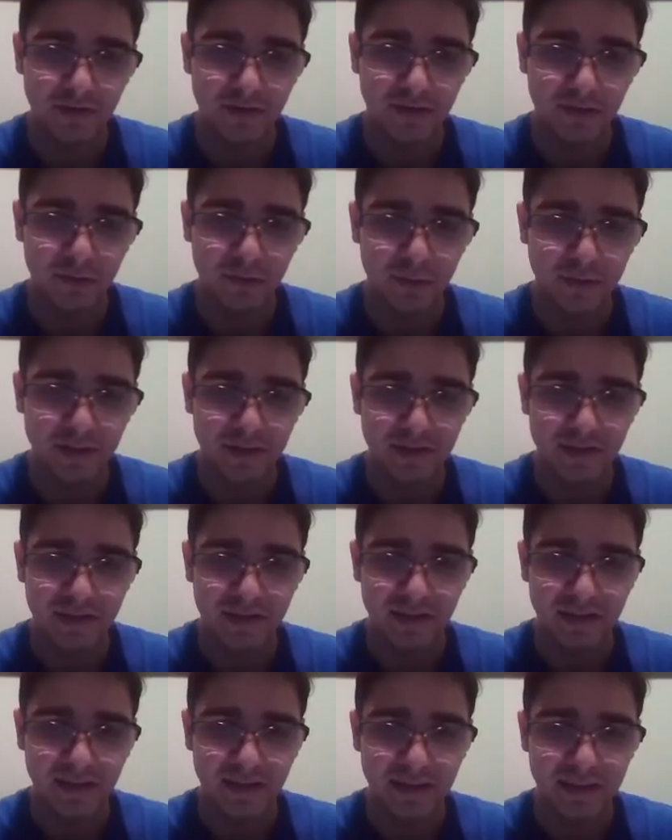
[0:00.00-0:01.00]
the queen
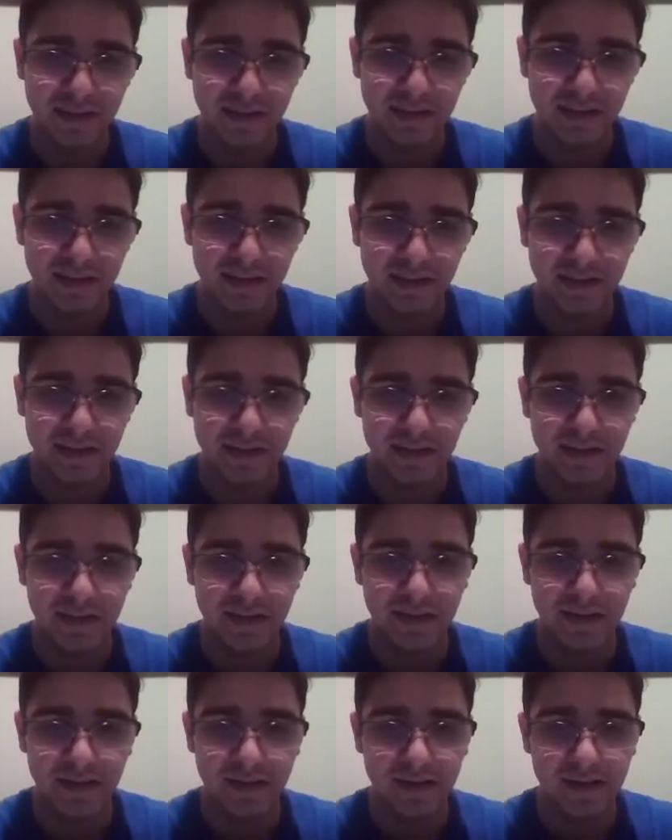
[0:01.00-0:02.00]
side, and
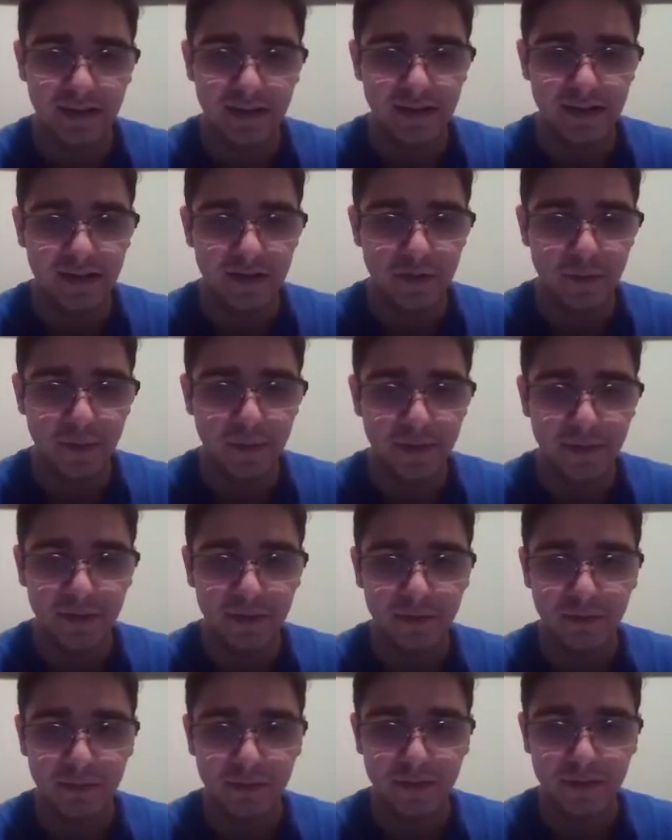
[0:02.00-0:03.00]

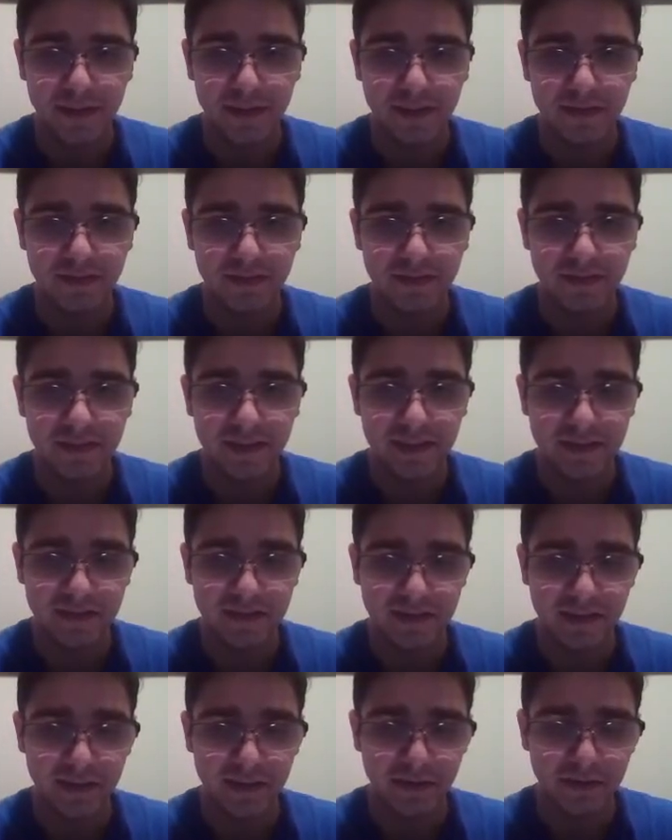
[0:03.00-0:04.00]
well, playing
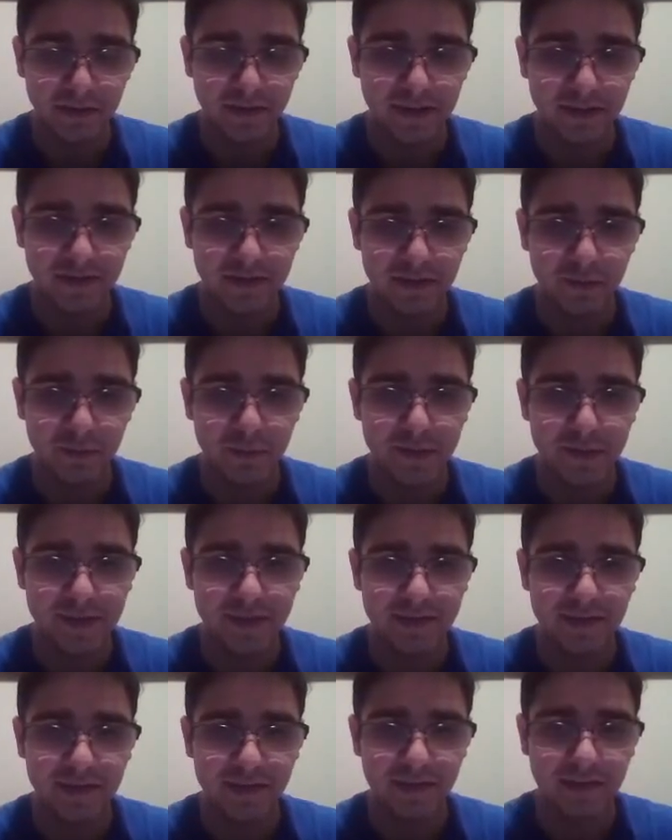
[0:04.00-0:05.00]
f6 can create some
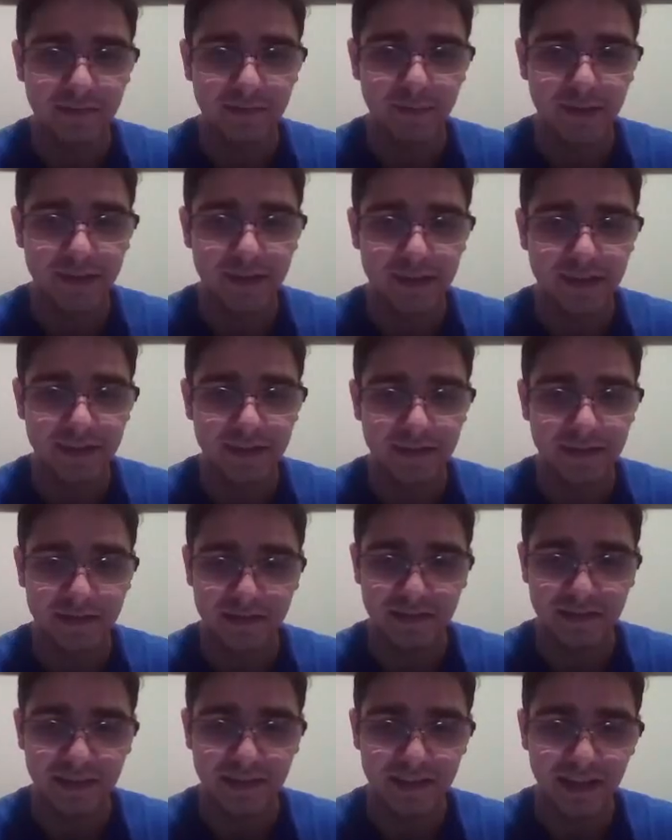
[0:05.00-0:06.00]
weaknesses on my king
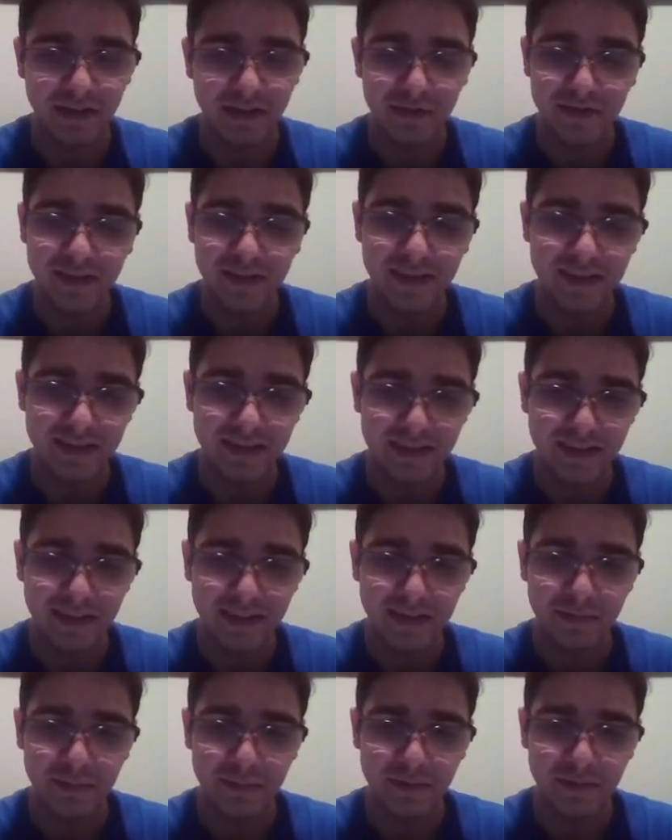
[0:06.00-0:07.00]
side. I don't think the
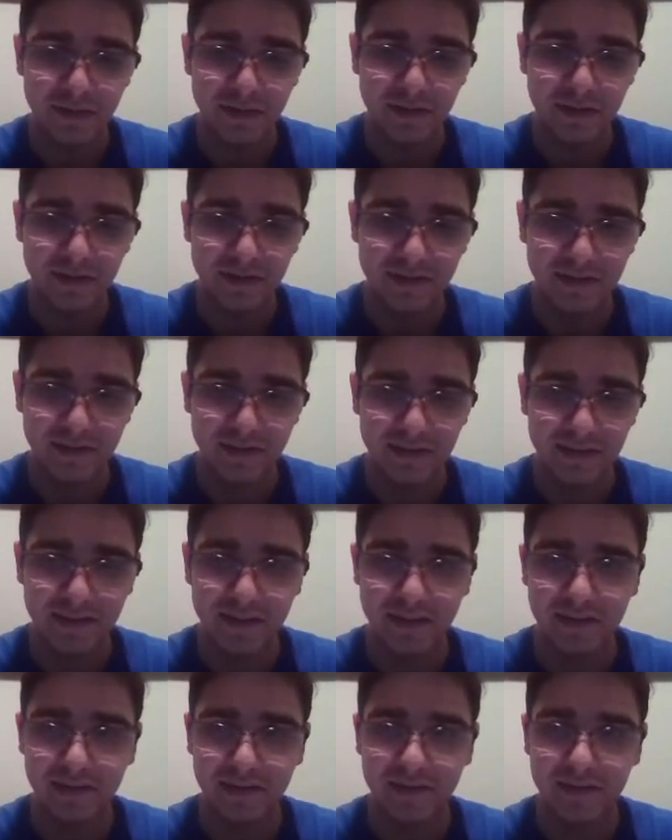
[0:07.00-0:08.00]
king belongs on the
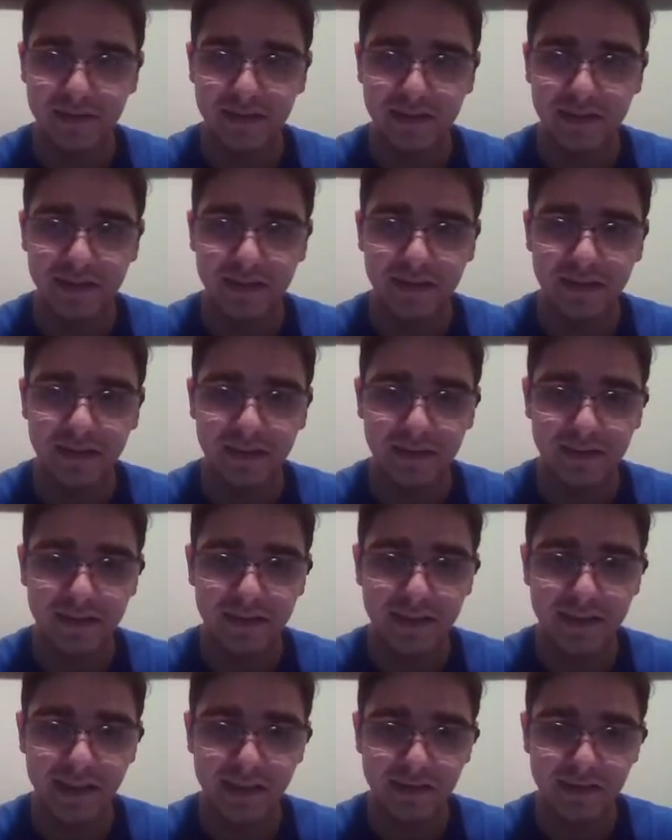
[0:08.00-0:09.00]
king side.
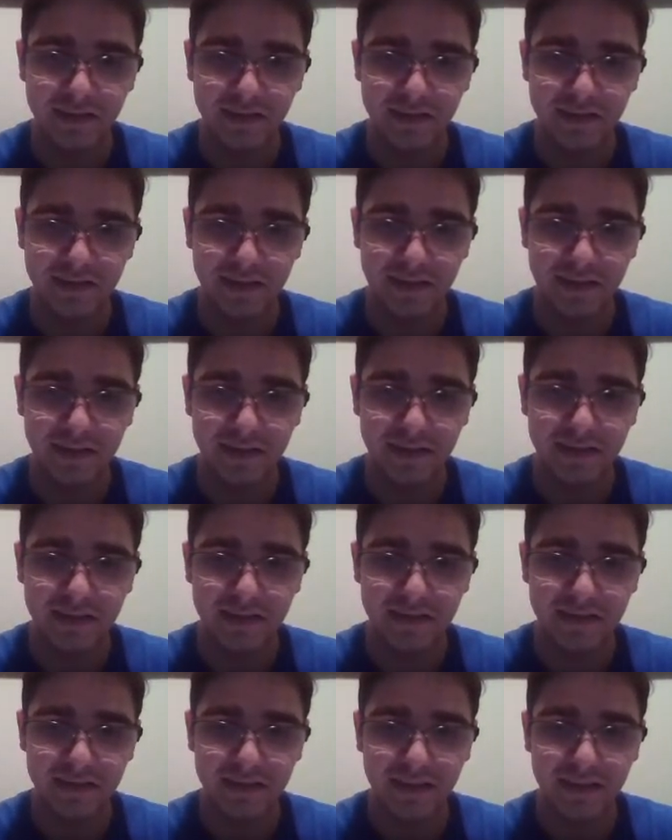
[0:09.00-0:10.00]
The engine
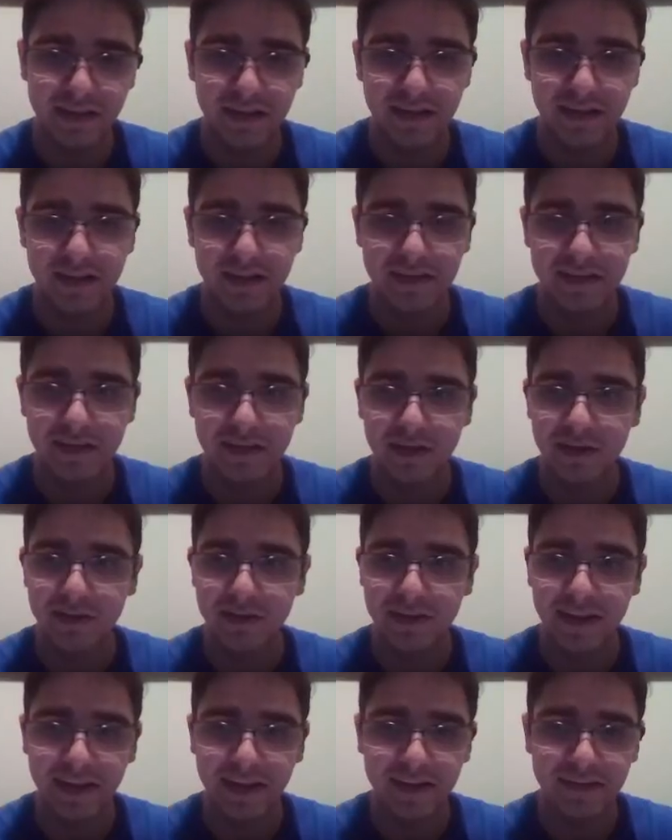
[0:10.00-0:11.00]
says,
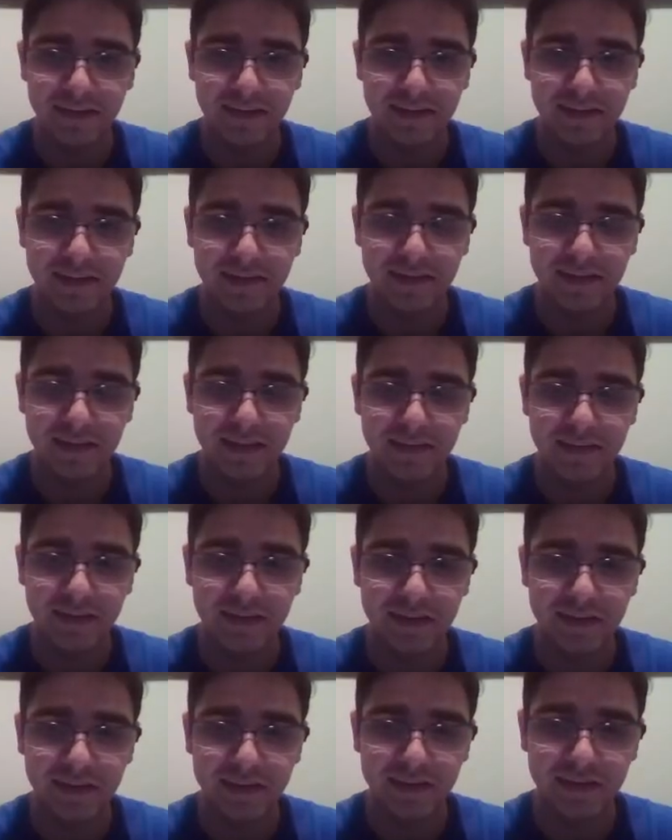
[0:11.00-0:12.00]
no, castling isn't even
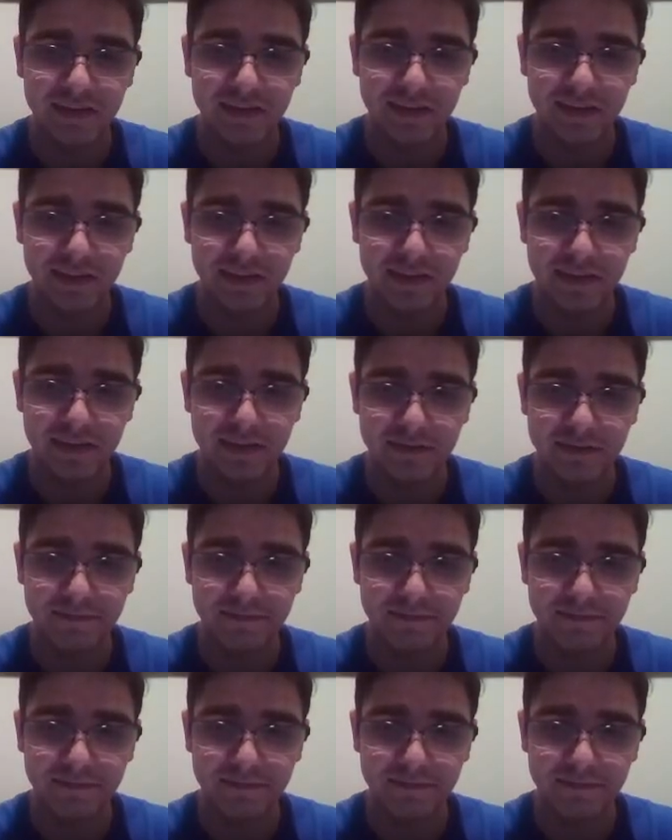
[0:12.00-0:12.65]
on the agenda.